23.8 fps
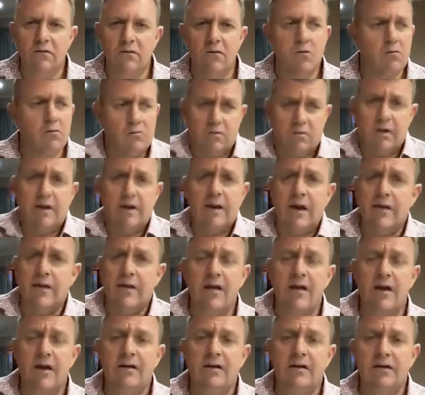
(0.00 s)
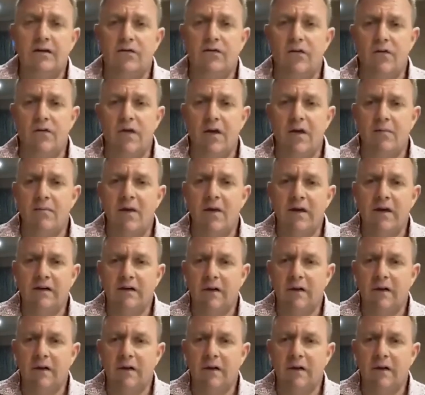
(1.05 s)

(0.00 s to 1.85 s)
or any other country for that matter.